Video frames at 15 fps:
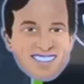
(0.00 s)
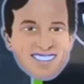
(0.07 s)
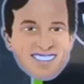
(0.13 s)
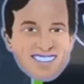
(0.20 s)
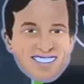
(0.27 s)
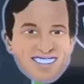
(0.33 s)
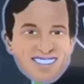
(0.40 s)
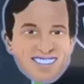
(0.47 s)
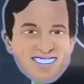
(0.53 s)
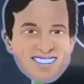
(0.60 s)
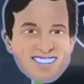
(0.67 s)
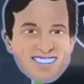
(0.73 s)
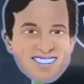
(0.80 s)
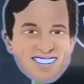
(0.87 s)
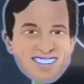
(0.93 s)

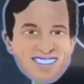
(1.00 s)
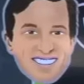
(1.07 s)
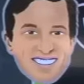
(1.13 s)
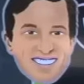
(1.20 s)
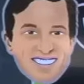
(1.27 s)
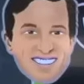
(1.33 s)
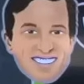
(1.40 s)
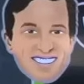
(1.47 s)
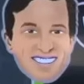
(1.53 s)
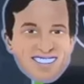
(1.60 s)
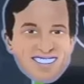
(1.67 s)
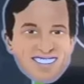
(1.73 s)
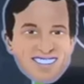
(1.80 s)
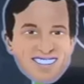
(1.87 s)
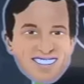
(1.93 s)

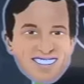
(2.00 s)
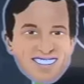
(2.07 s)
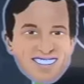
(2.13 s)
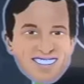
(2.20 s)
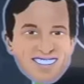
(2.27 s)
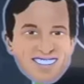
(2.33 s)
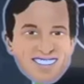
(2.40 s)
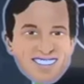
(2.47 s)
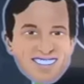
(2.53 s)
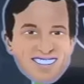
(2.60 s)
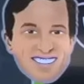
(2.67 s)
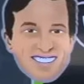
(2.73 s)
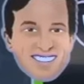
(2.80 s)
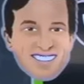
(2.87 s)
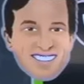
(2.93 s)

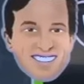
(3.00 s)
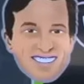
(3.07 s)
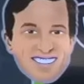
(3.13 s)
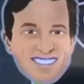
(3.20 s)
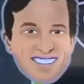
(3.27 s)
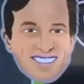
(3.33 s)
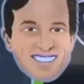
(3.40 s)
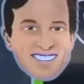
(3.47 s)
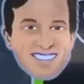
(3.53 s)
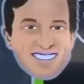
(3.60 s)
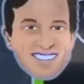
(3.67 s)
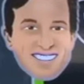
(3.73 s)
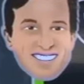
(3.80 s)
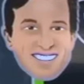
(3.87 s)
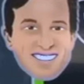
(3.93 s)

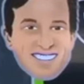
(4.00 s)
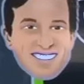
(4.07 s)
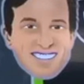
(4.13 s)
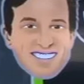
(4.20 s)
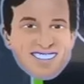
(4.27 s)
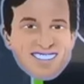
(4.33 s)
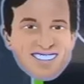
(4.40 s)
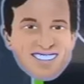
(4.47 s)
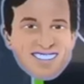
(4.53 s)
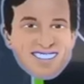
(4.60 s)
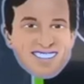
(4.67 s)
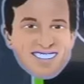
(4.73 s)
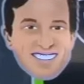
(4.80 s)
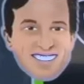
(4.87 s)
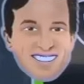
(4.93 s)

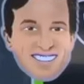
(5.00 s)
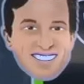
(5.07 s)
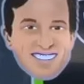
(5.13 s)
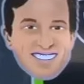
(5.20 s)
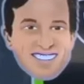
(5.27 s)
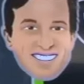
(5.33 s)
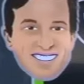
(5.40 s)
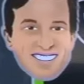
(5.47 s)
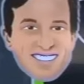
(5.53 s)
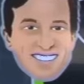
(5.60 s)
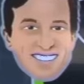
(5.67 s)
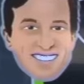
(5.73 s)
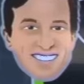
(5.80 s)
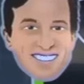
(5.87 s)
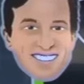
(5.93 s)

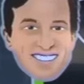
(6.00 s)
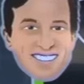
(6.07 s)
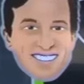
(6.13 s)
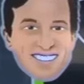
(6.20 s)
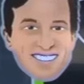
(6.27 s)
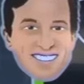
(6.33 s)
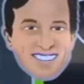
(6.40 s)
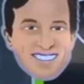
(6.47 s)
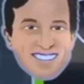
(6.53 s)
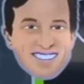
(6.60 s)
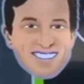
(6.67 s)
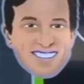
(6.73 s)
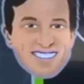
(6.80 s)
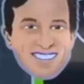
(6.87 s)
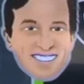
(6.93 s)

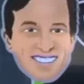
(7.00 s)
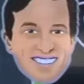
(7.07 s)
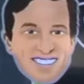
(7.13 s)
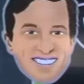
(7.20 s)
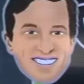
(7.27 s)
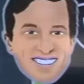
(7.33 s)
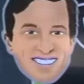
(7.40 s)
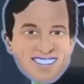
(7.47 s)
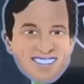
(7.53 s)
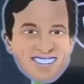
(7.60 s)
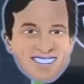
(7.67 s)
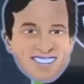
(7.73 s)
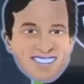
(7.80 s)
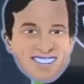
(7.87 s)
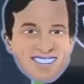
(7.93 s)
This person isn't speaking.